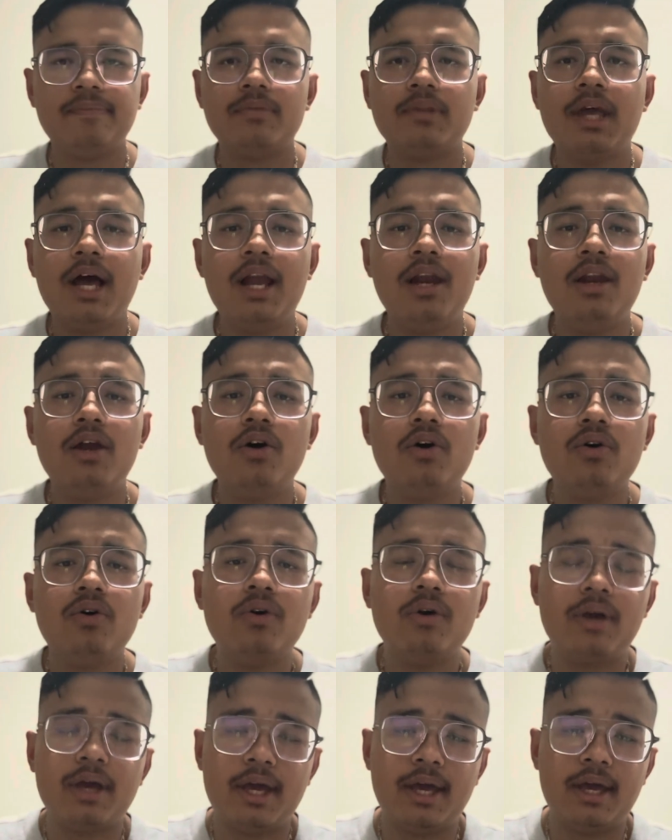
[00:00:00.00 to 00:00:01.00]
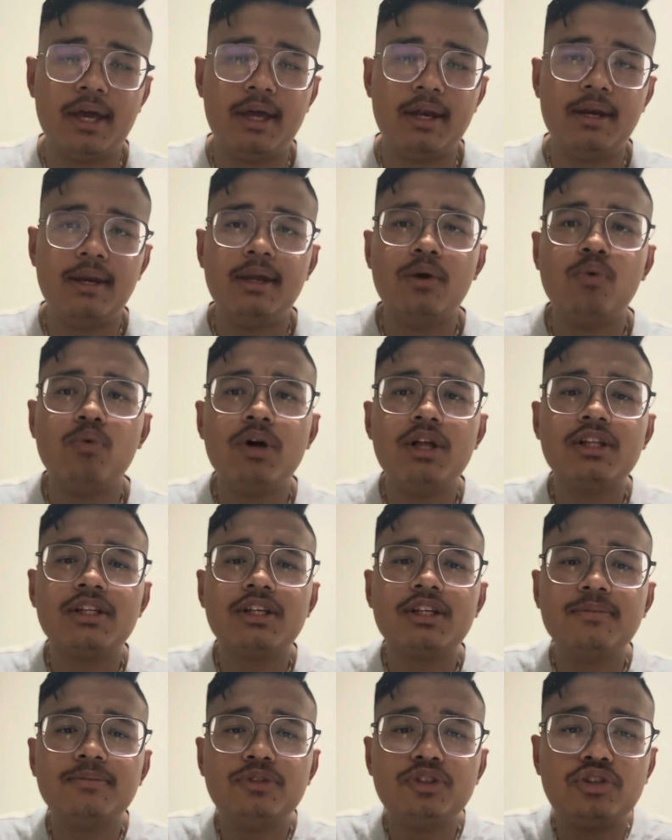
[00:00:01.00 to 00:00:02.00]
Hello, and
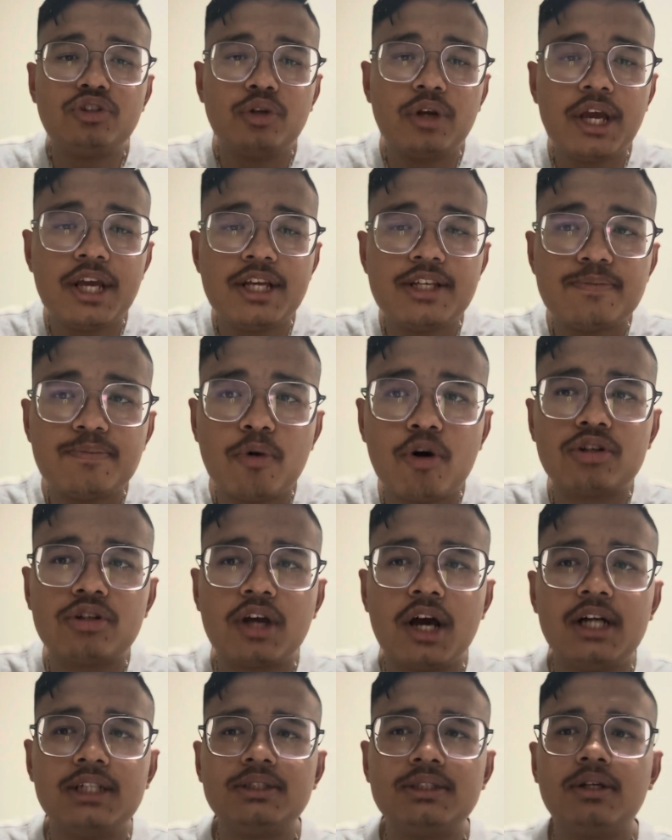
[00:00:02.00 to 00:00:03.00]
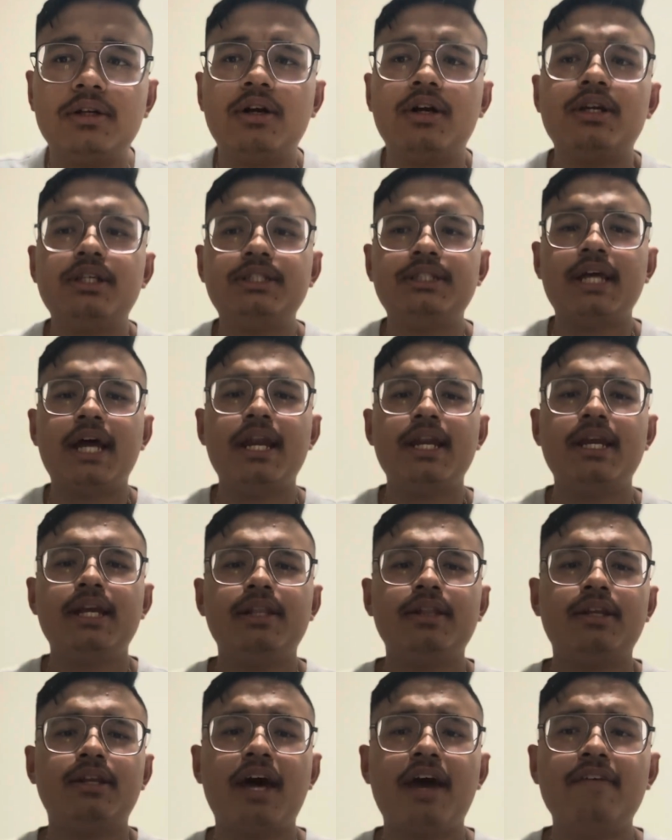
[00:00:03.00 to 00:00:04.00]
welcome to today's podcast on understanding
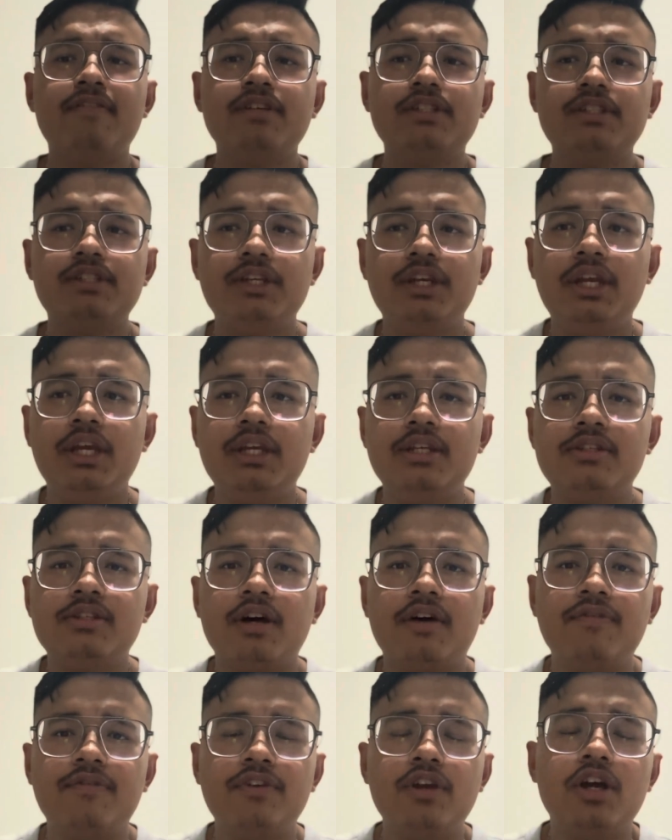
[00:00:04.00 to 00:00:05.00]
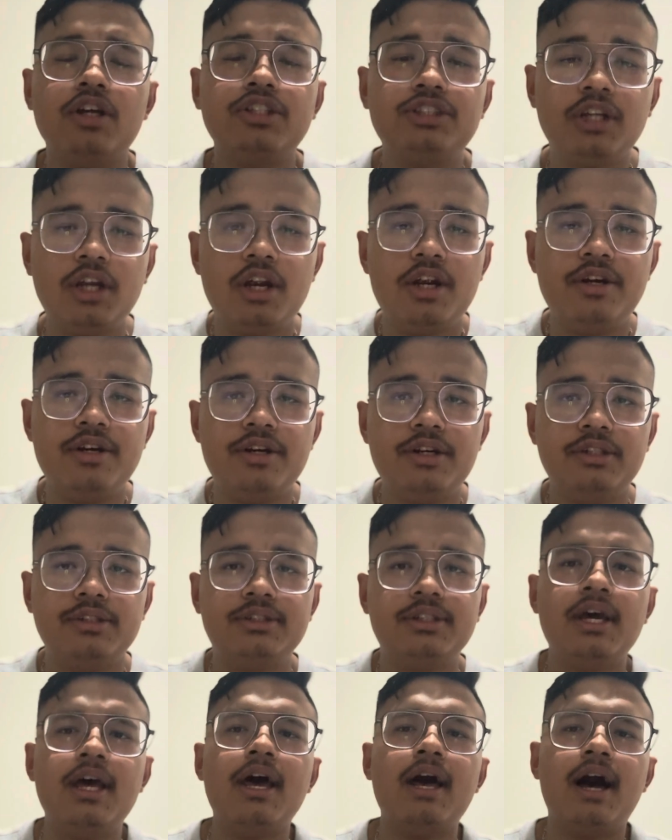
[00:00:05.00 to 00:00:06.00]
the diverse needs of young learners.
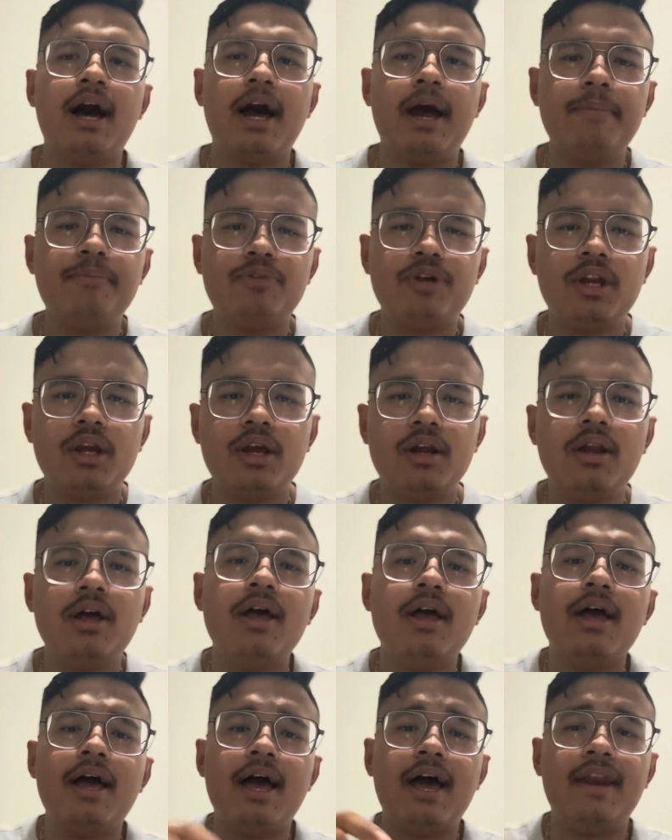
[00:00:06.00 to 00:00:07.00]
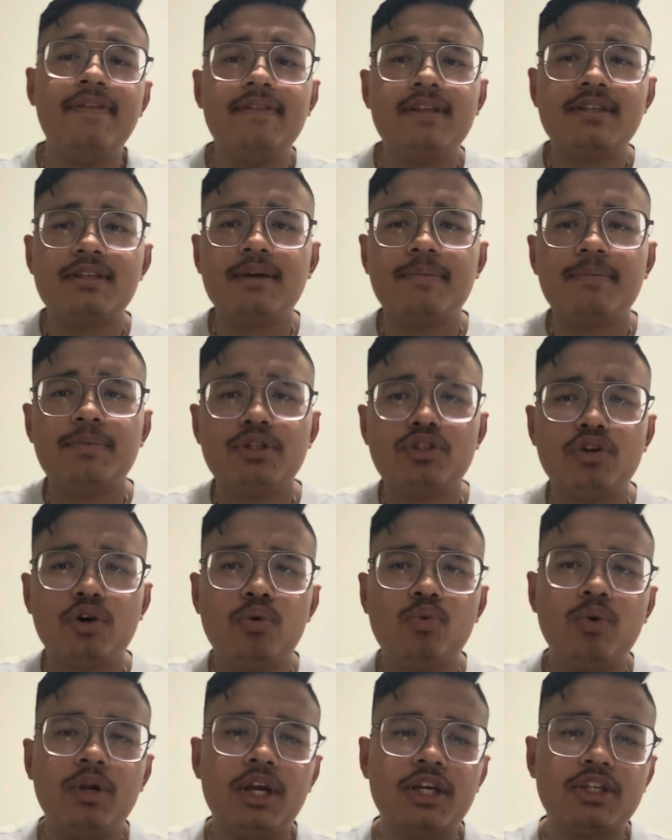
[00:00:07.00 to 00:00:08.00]
I'm Pranil, and in this
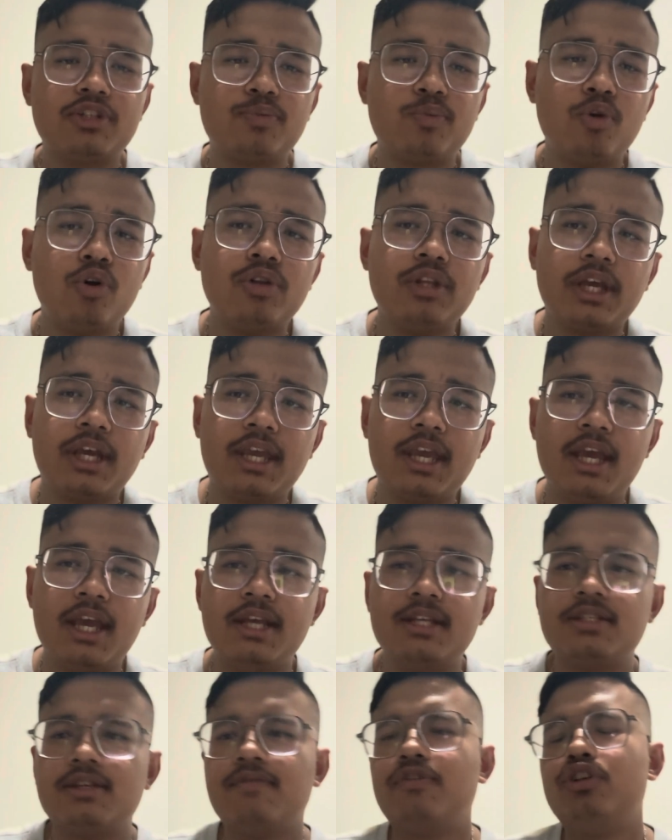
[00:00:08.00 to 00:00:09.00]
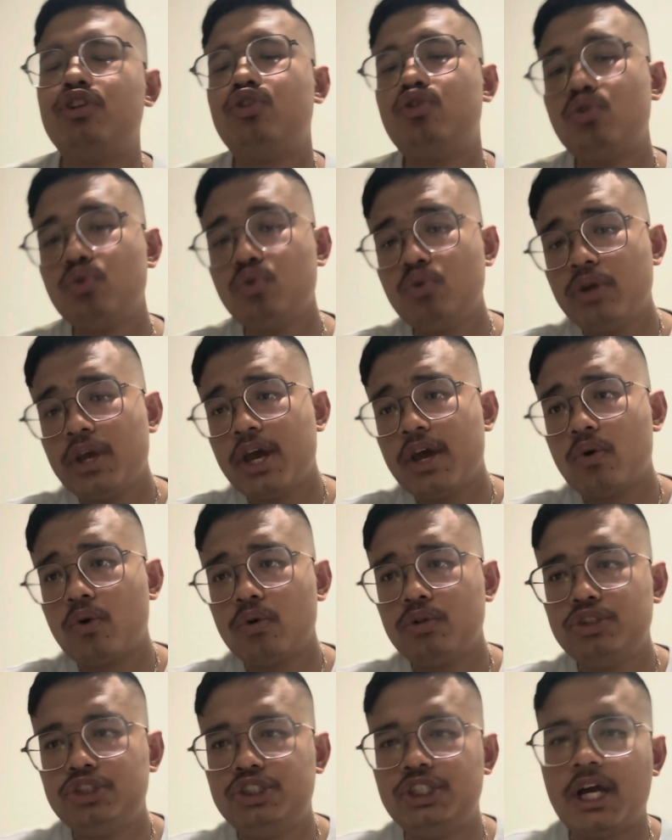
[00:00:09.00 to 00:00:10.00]
episode, we'll explore the case of a
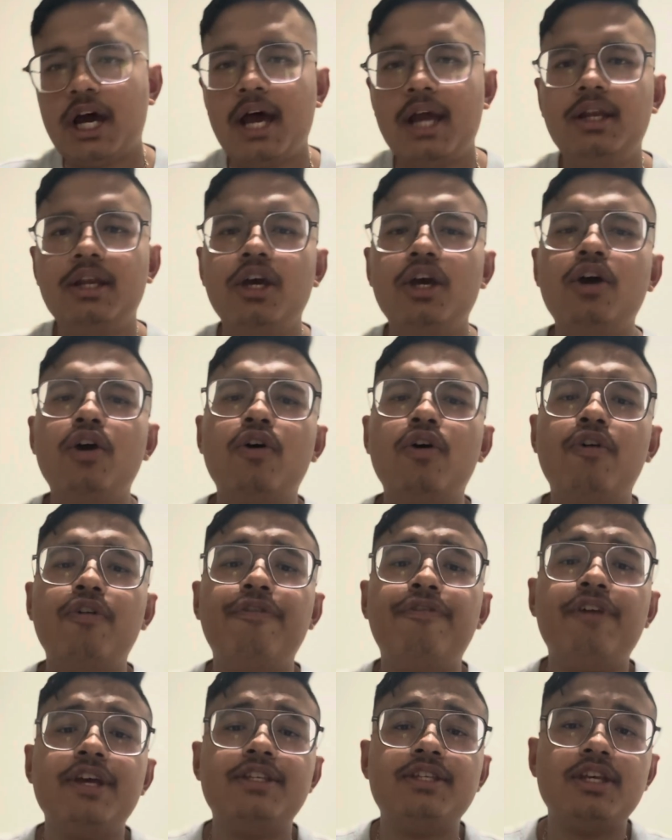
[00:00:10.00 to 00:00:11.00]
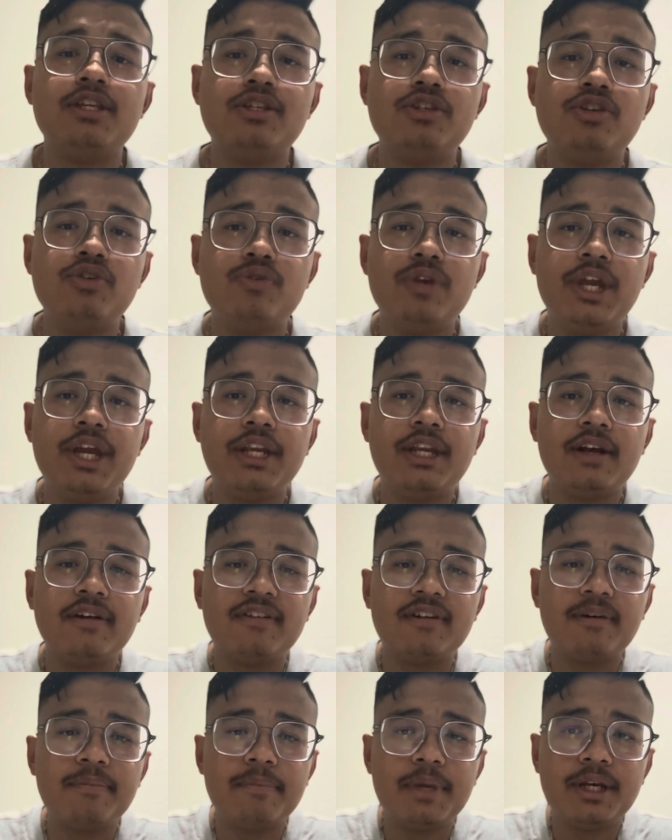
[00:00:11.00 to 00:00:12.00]
2-year-old child who faces unique
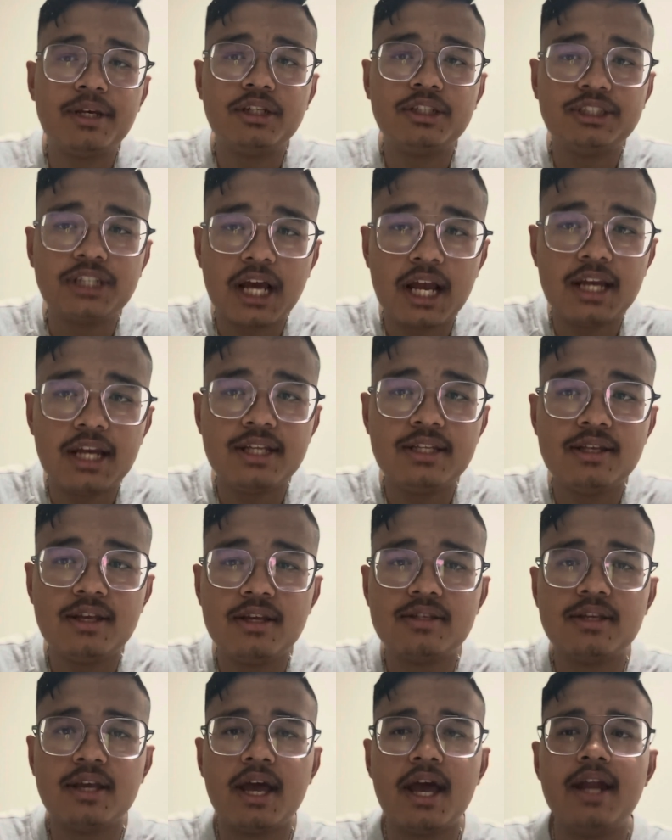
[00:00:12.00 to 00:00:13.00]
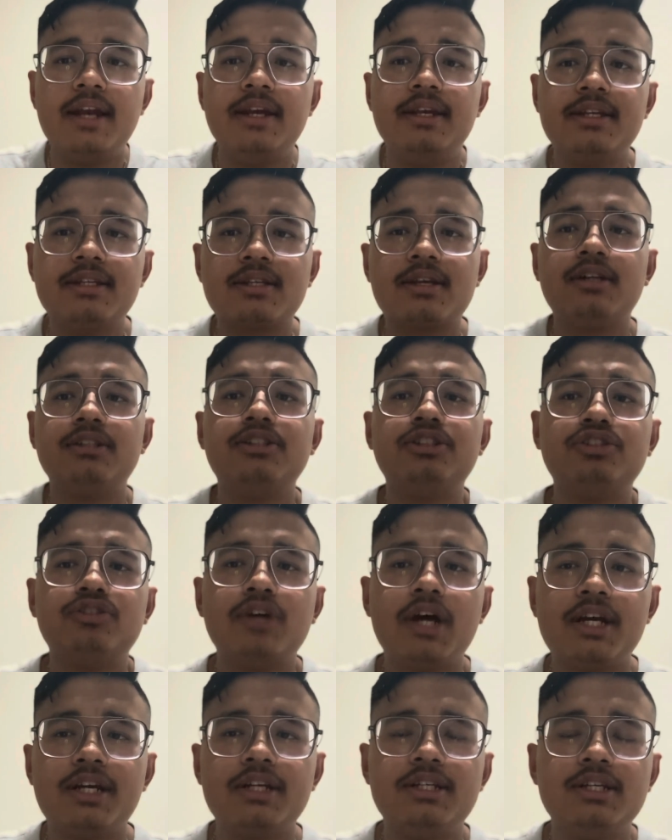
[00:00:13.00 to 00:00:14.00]
developmental challenges and discuss
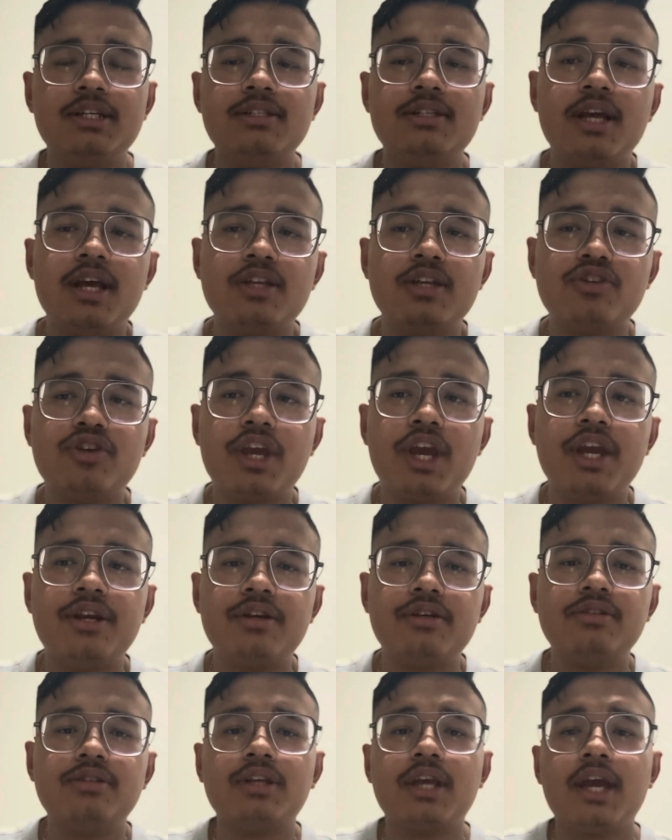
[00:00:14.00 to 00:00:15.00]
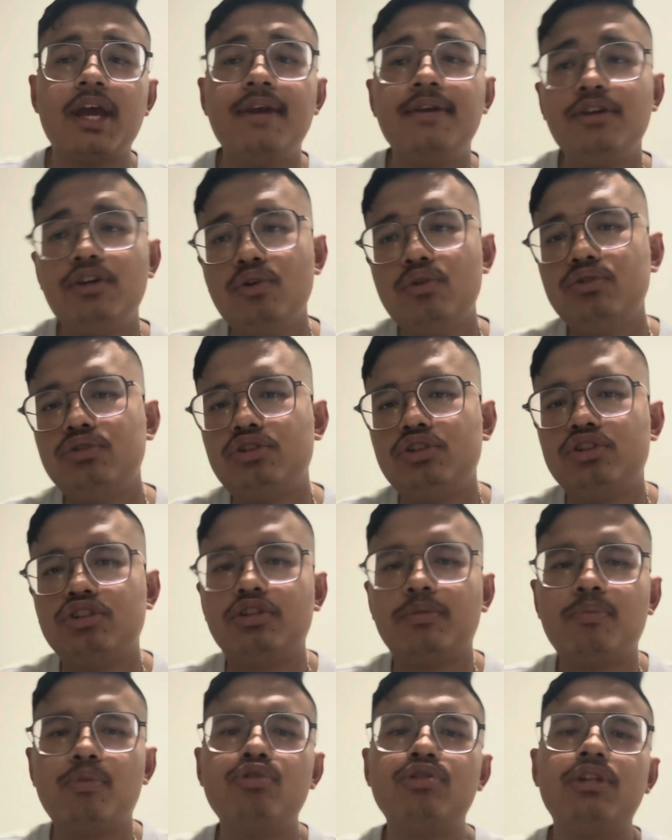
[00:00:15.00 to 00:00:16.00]
strategies educators can use to
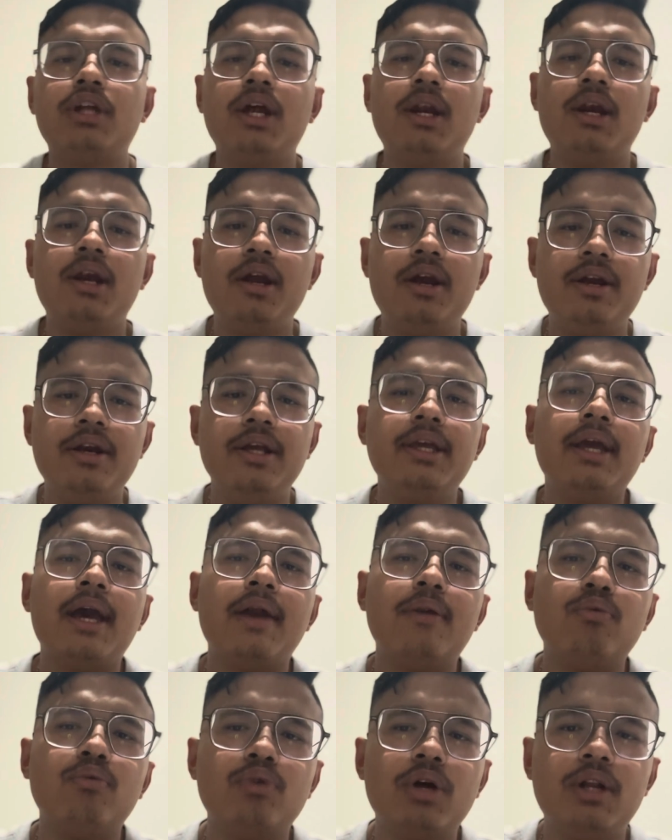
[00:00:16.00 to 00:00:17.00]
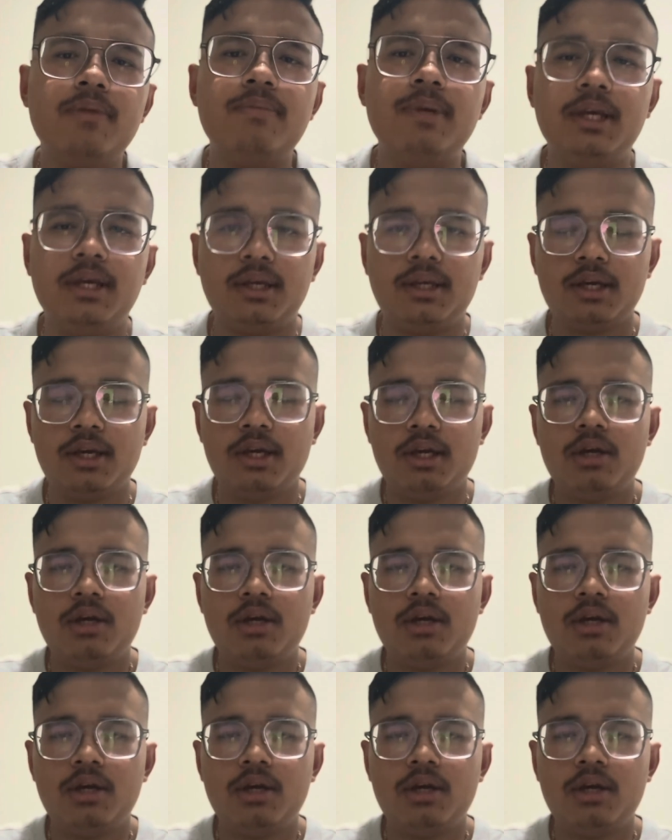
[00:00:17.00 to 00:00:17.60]
support their learning and well being.